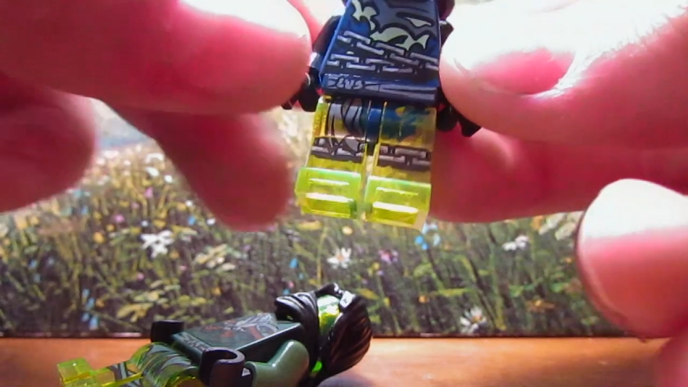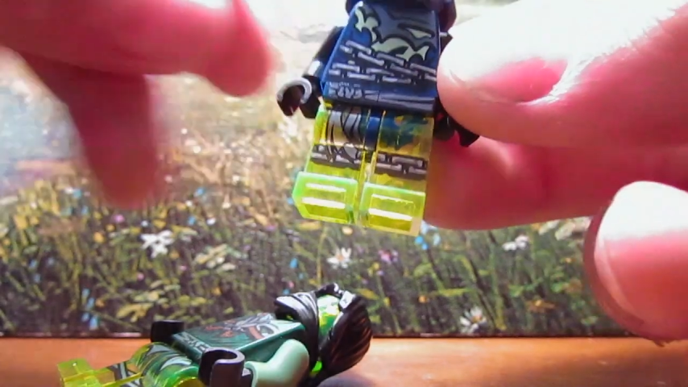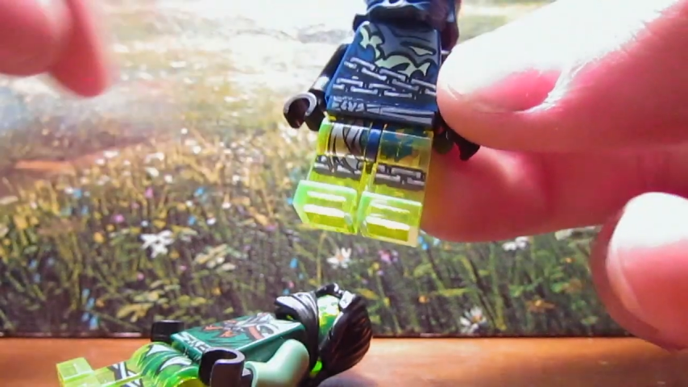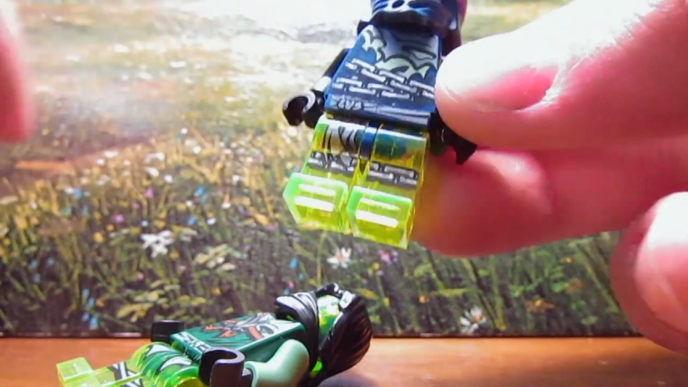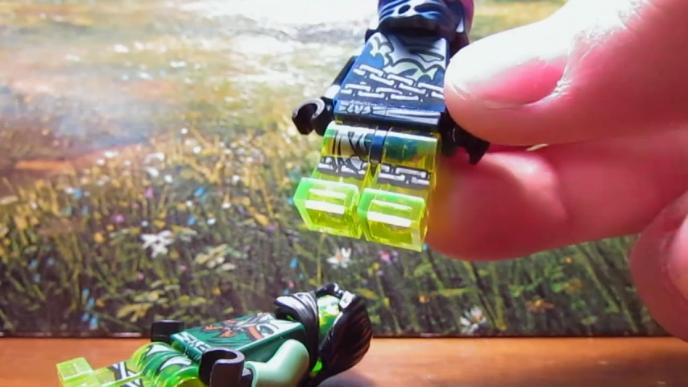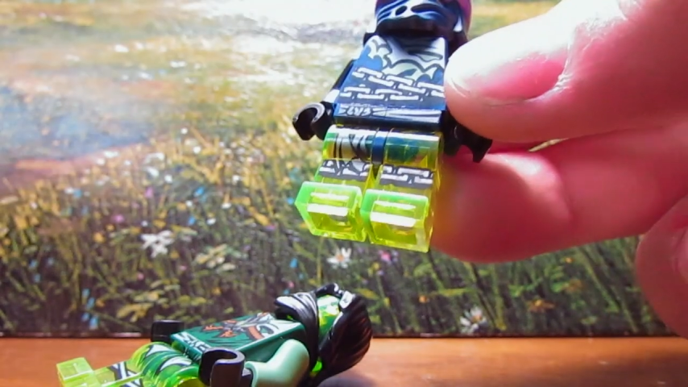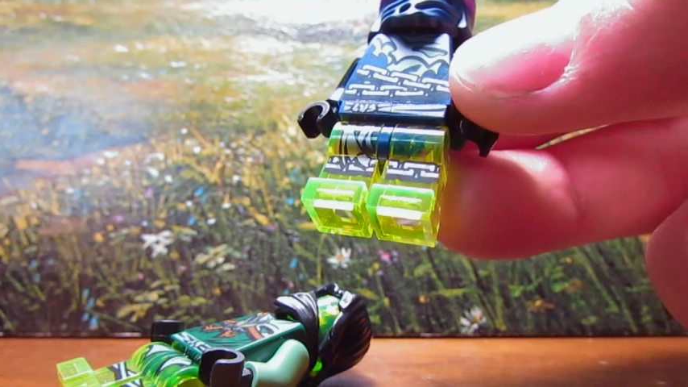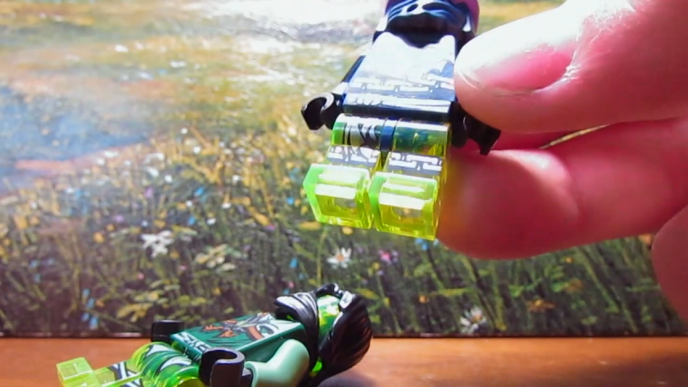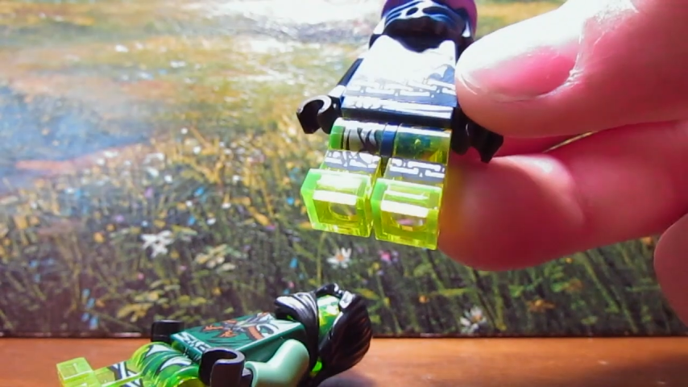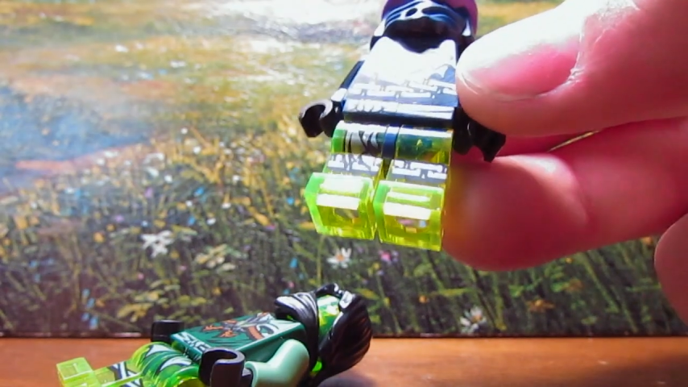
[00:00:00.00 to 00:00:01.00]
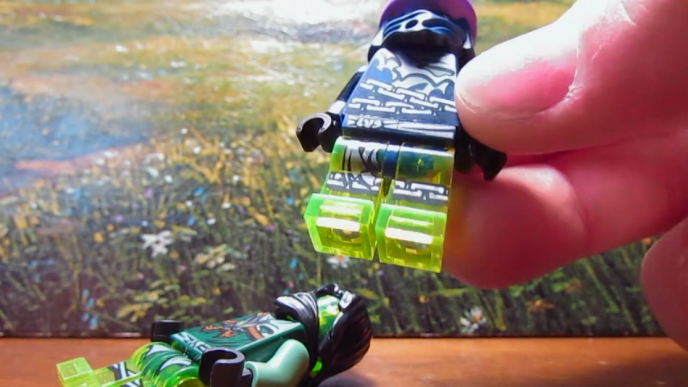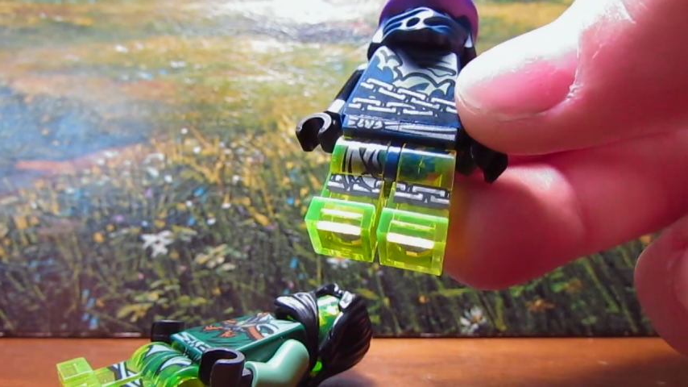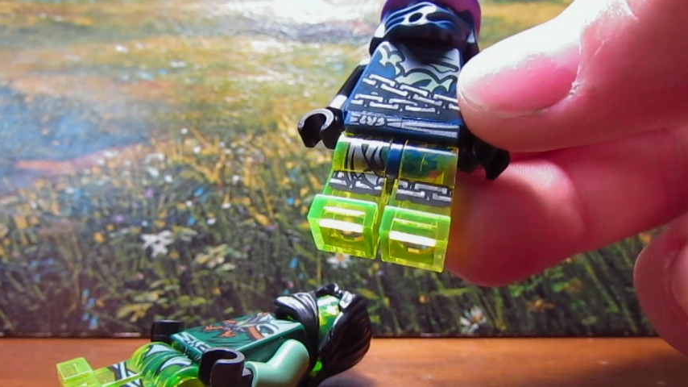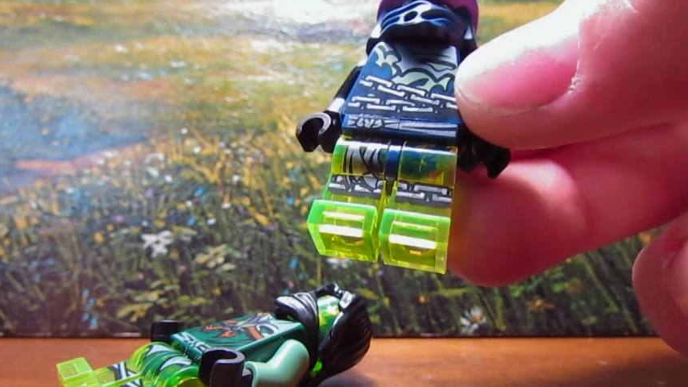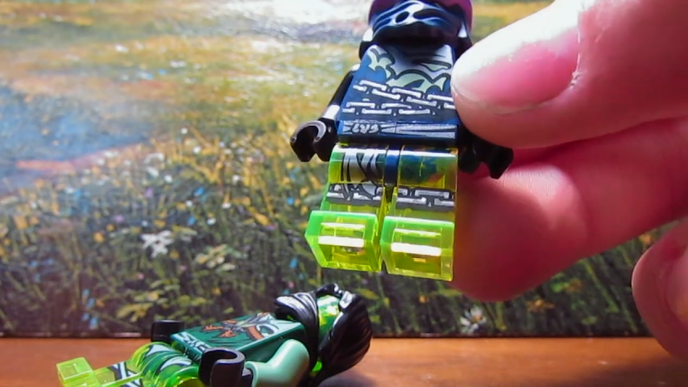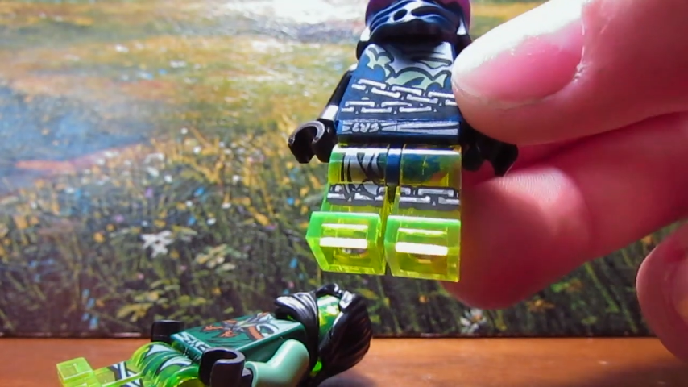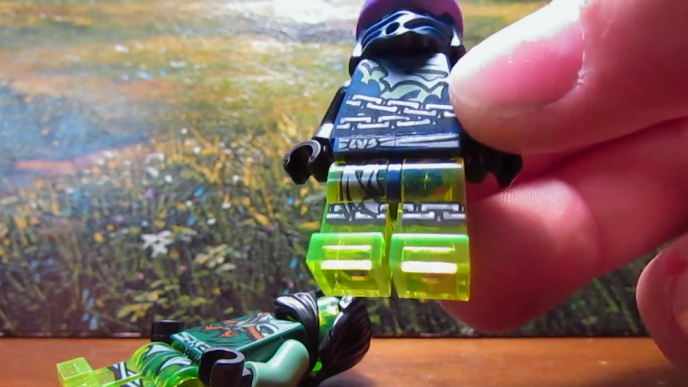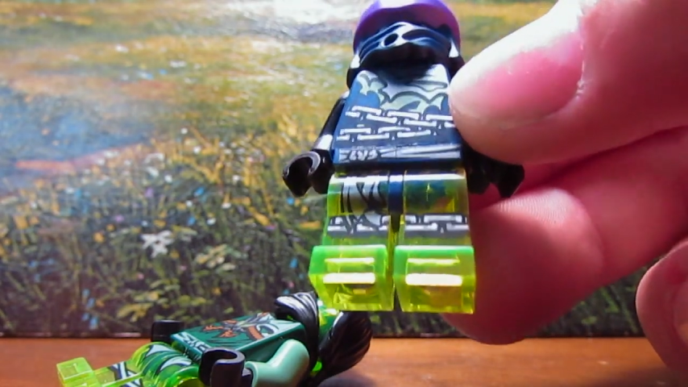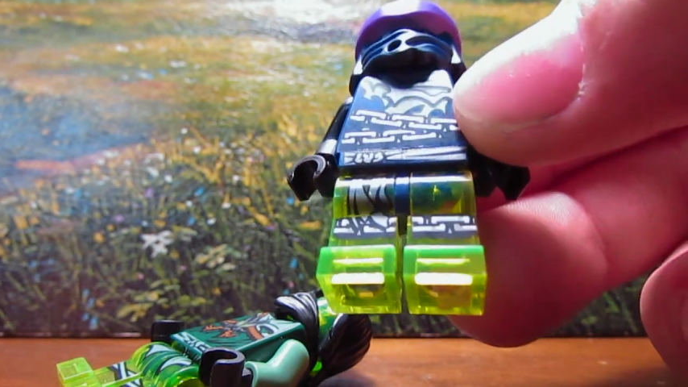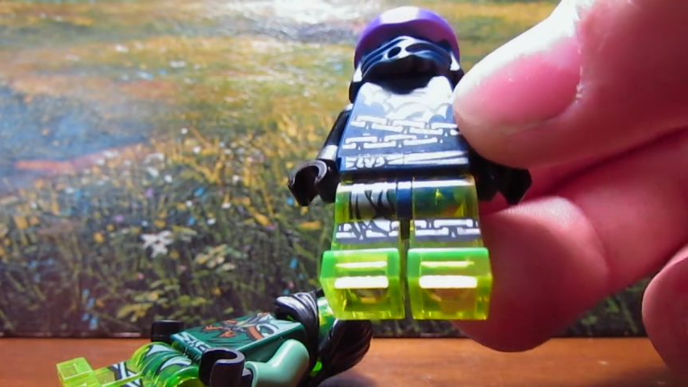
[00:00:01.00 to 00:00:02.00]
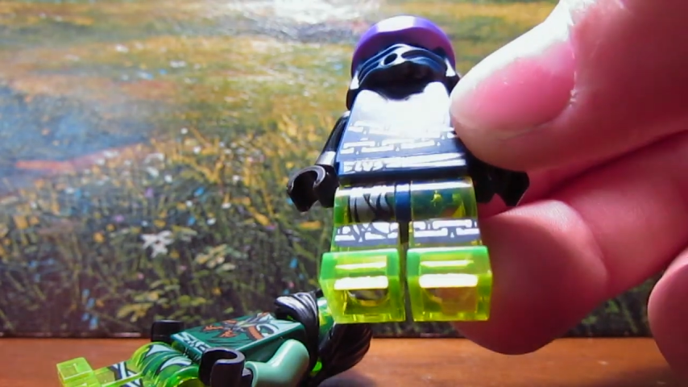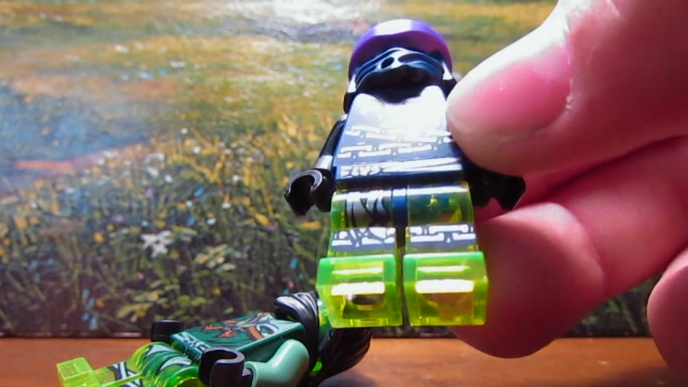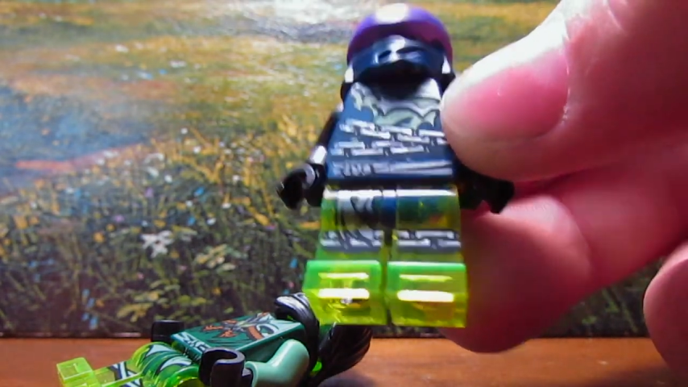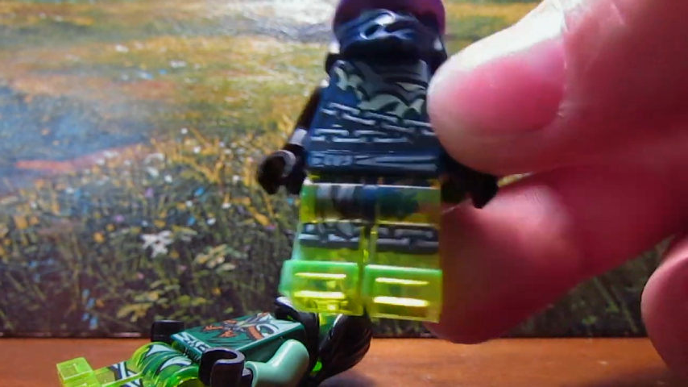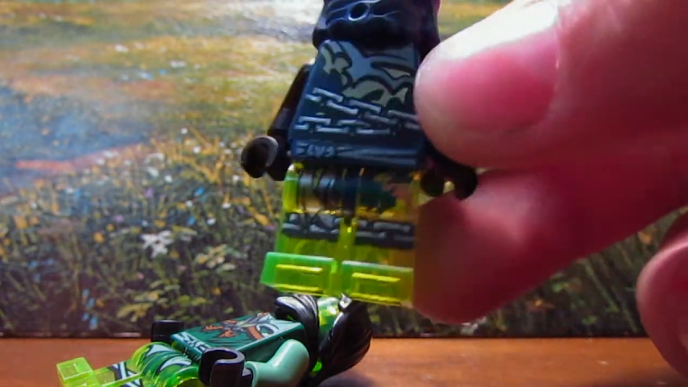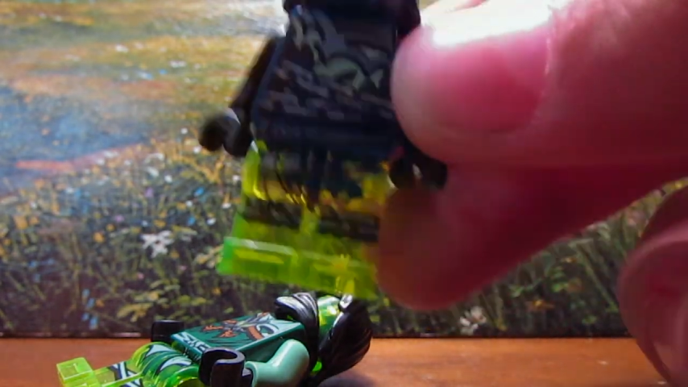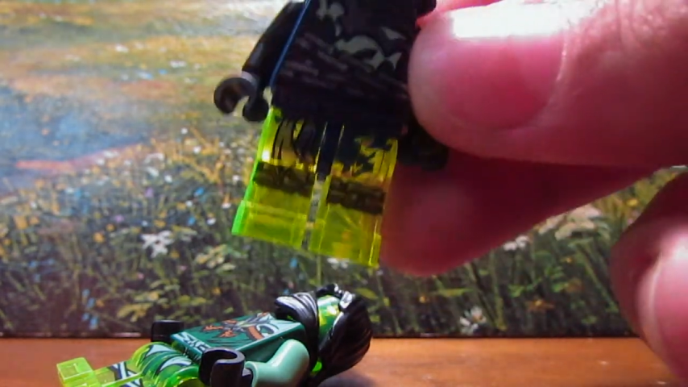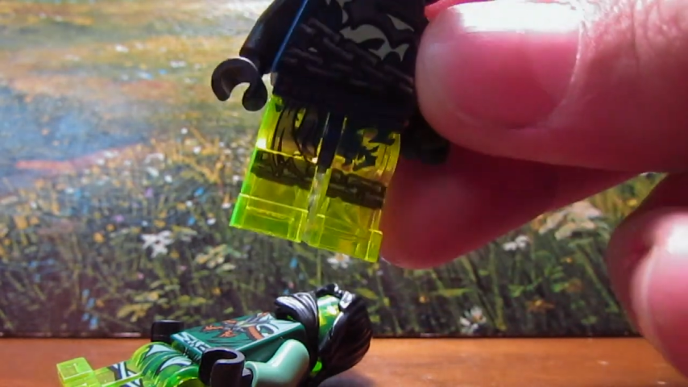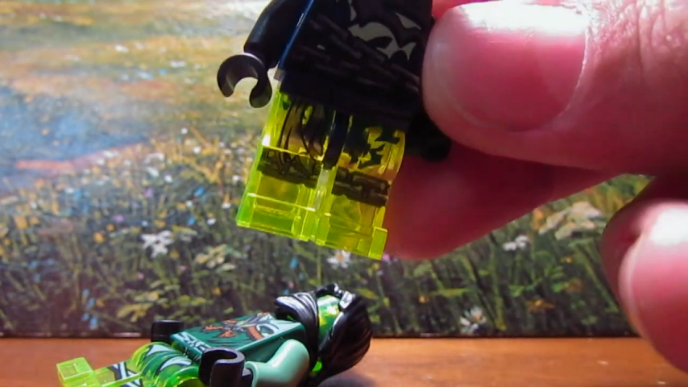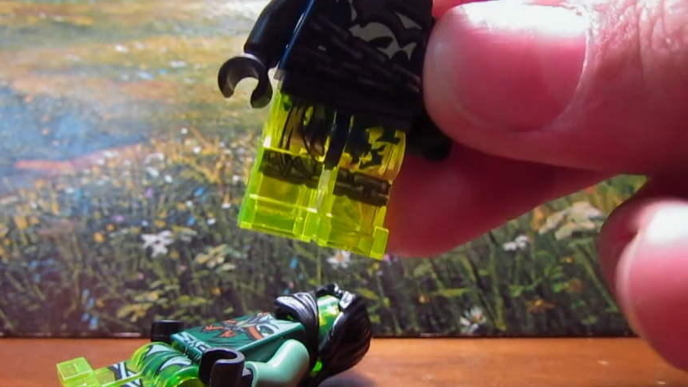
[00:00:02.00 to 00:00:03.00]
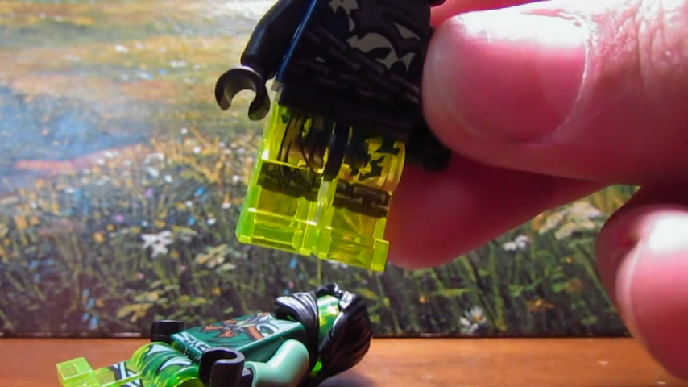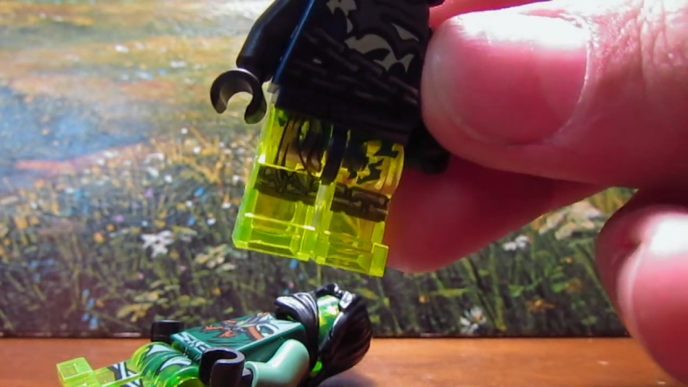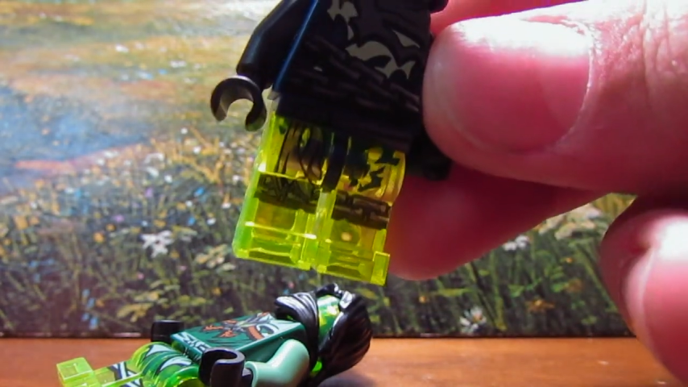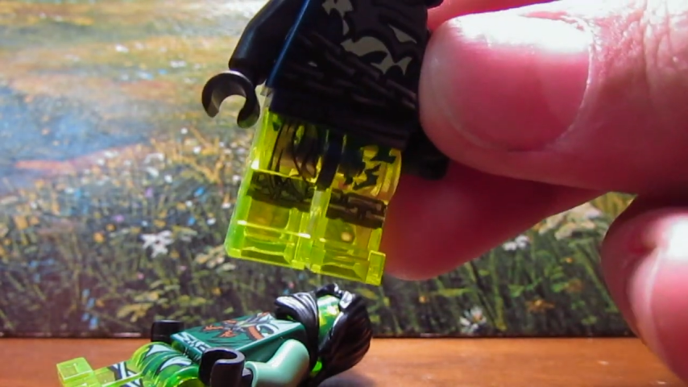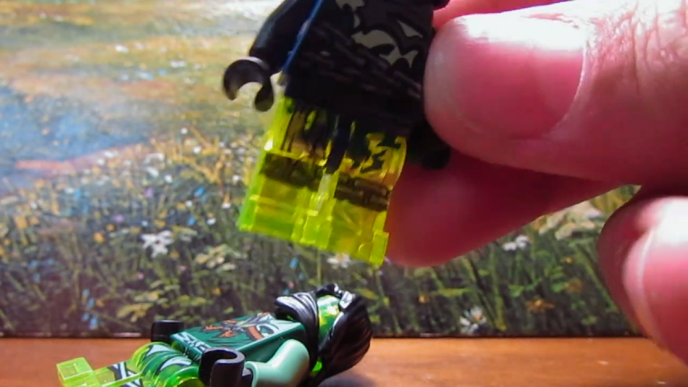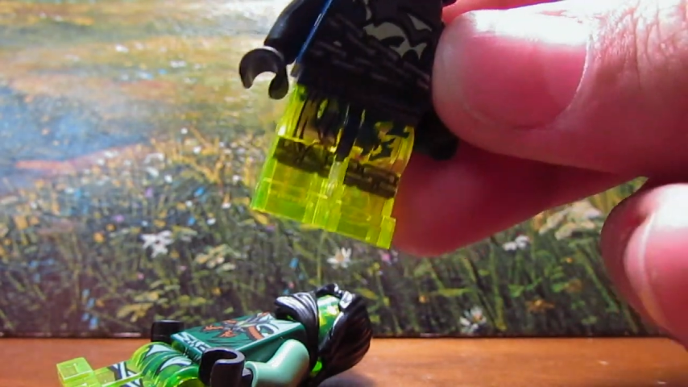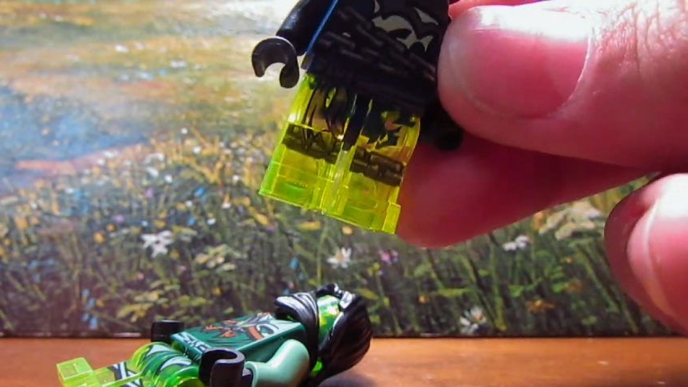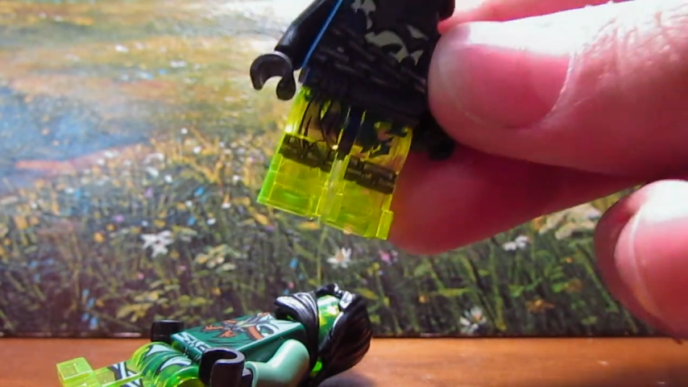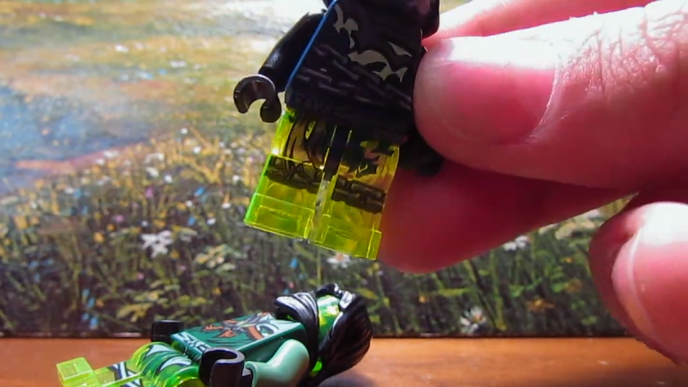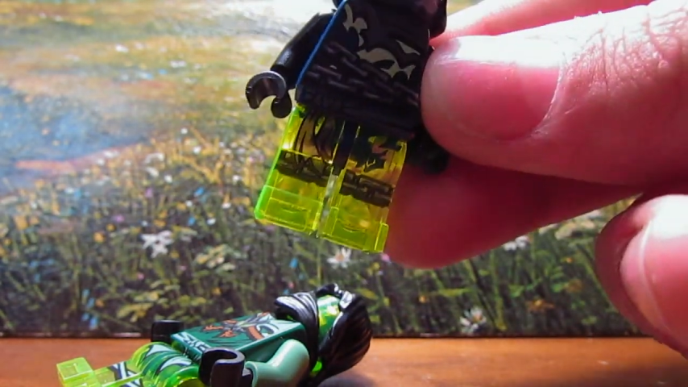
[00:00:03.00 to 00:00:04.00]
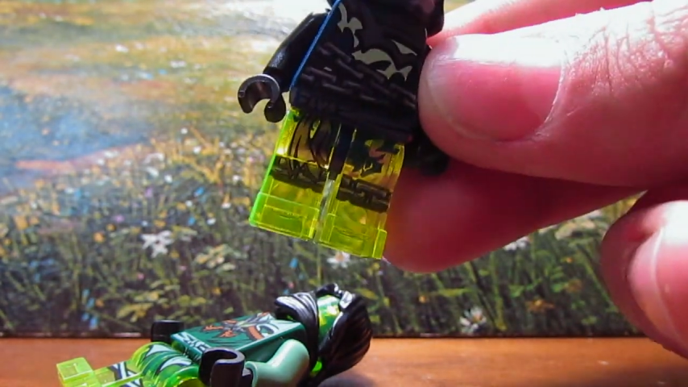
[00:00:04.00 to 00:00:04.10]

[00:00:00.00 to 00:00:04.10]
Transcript: No face is visible, so there are no lips to read.